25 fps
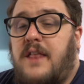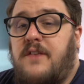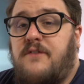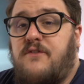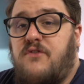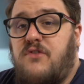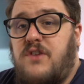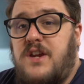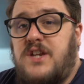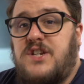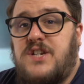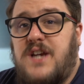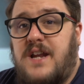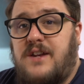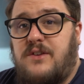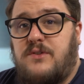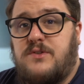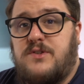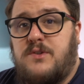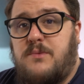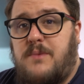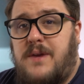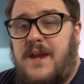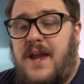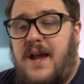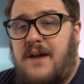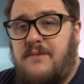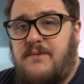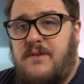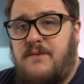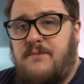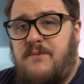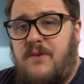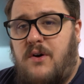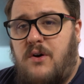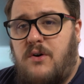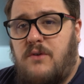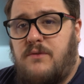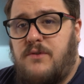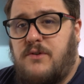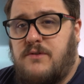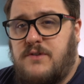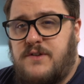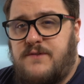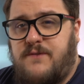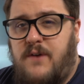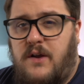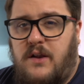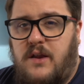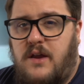And the three channels that we have involved are
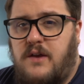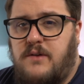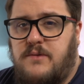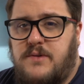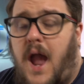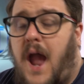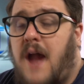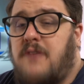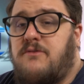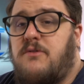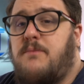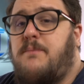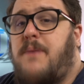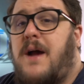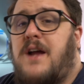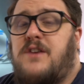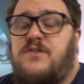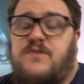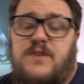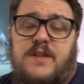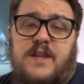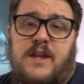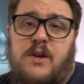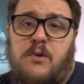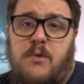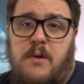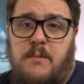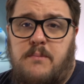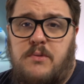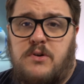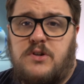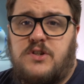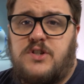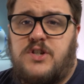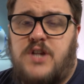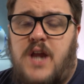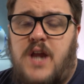as follows. Aaron Patrick, the QuickBooks